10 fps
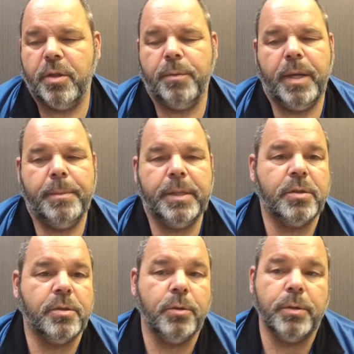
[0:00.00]
There may be
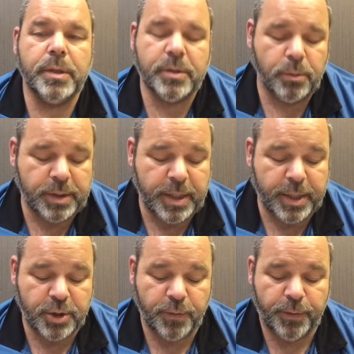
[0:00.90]
student
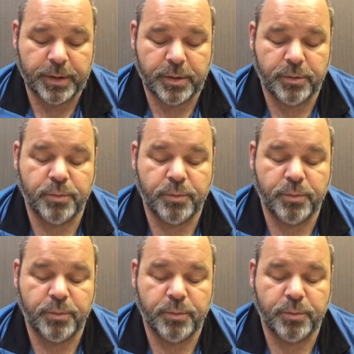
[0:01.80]
association fees.